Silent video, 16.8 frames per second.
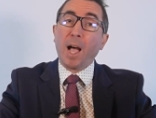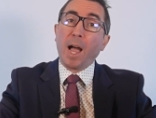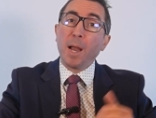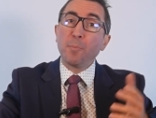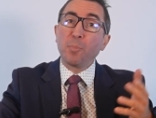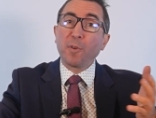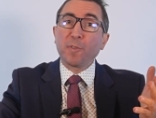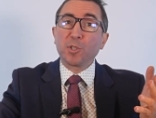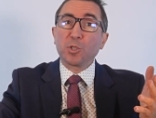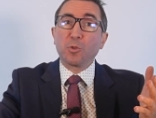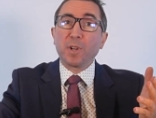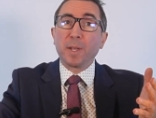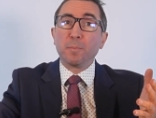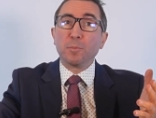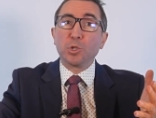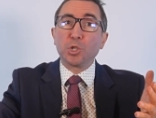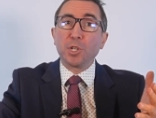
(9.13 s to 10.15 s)
I'm Professor
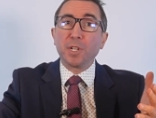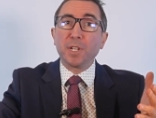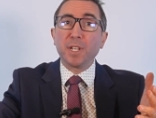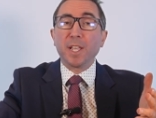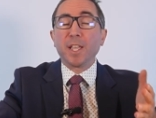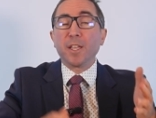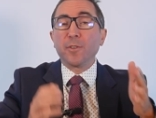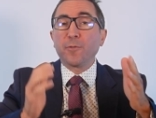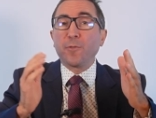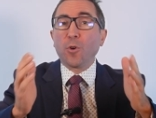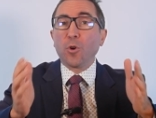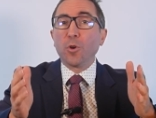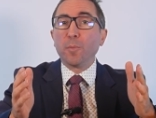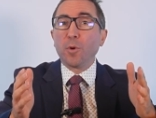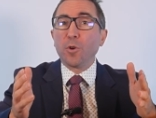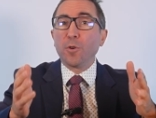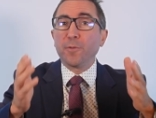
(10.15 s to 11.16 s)
MJ, a
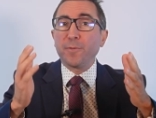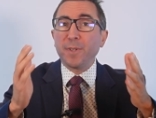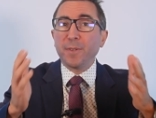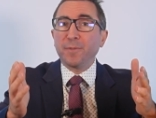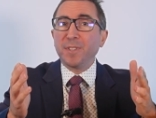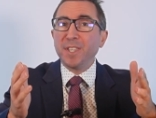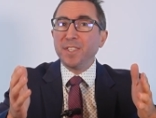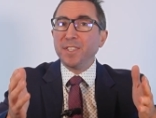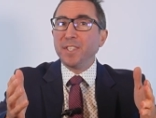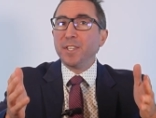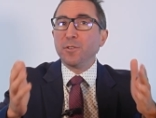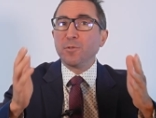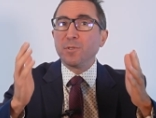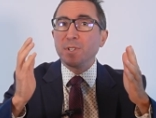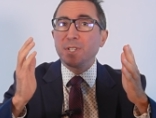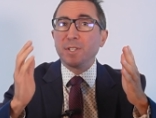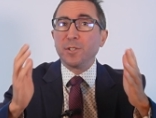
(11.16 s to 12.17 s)
former
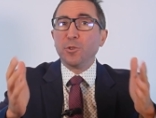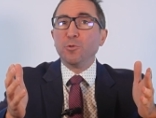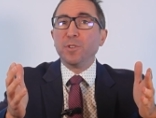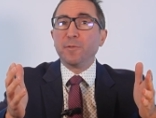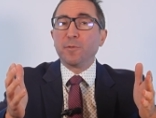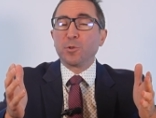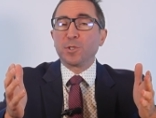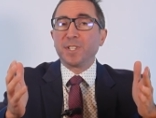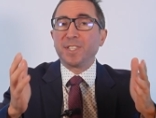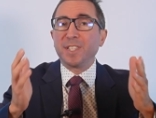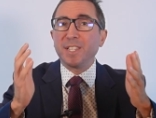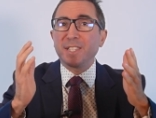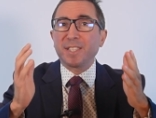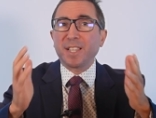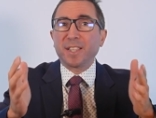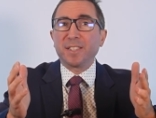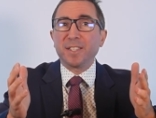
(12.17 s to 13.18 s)
15-year university
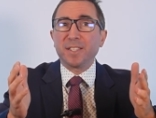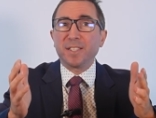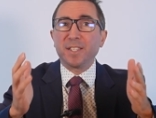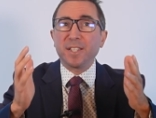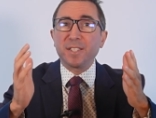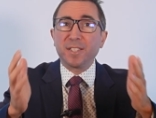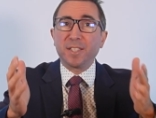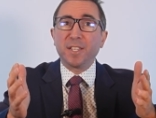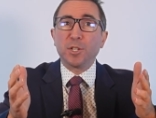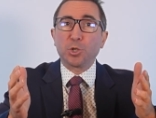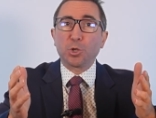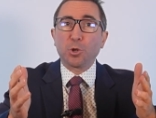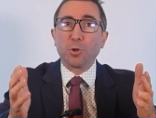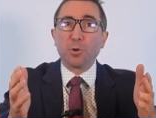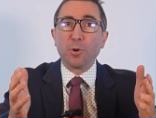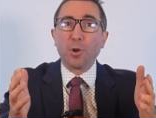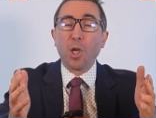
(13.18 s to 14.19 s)
statistics
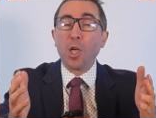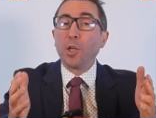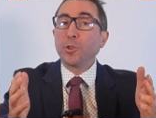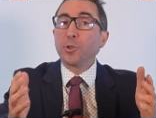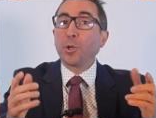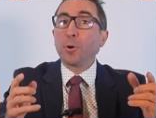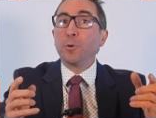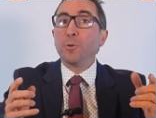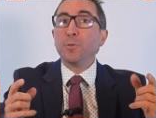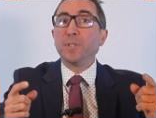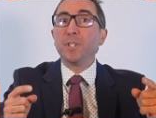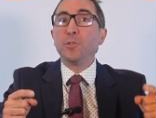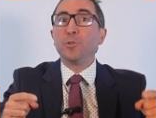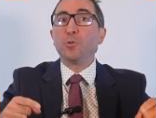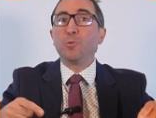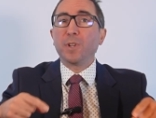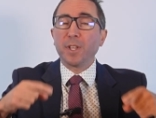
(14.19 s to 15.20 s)
teacher turned
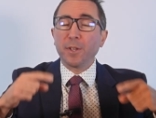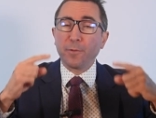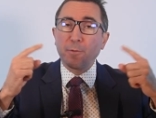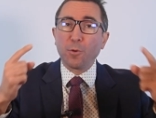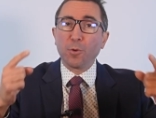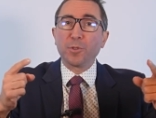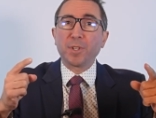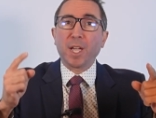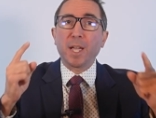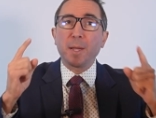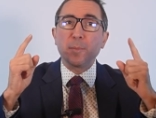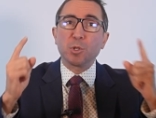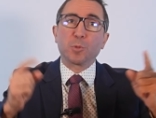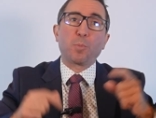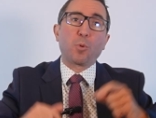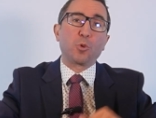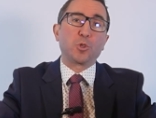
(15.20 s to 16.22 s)
into a
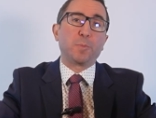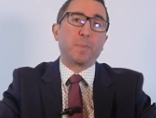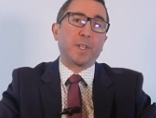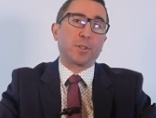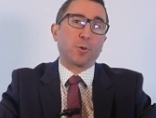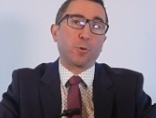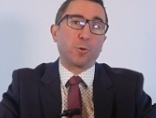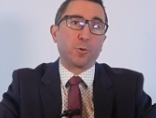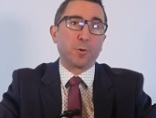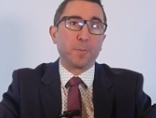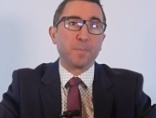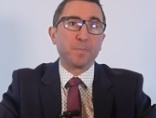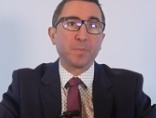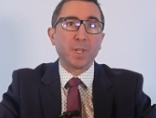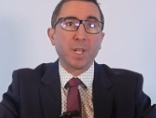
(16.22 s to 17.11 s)
full-time sports bettor.